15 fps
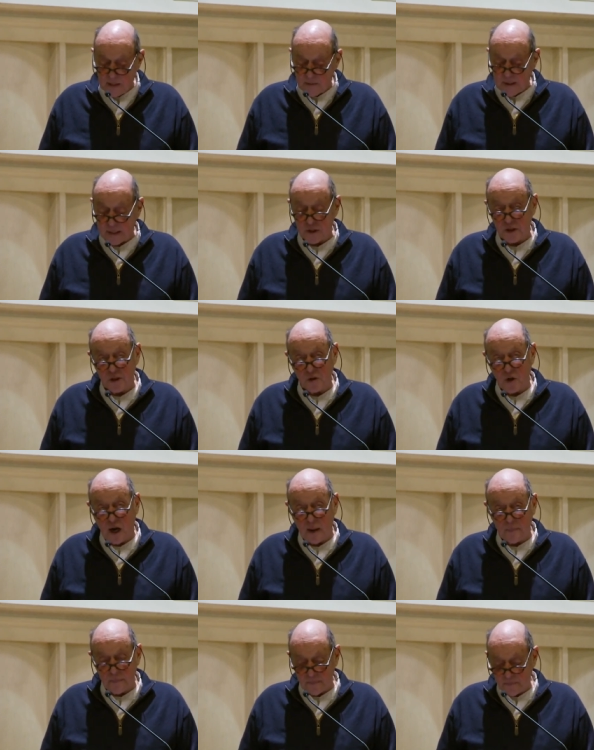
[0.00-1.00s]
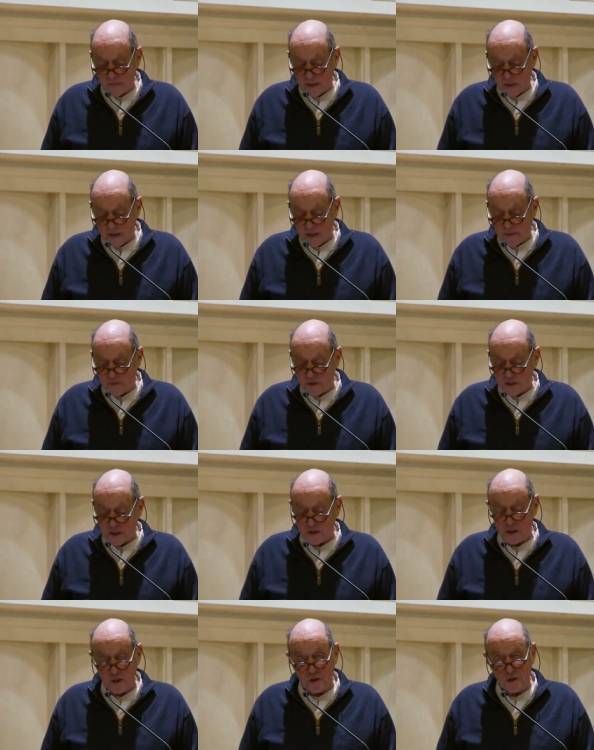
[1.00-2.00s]
That's a drop of
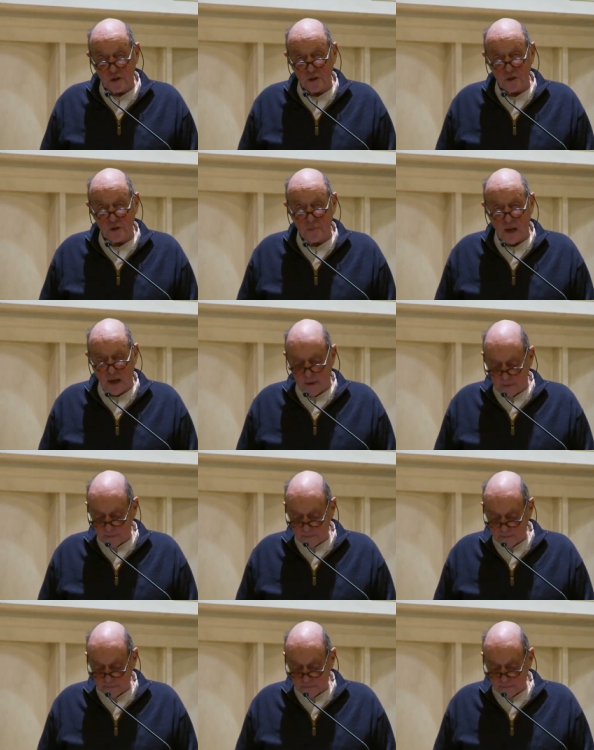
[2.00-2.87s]
six inches to the mile.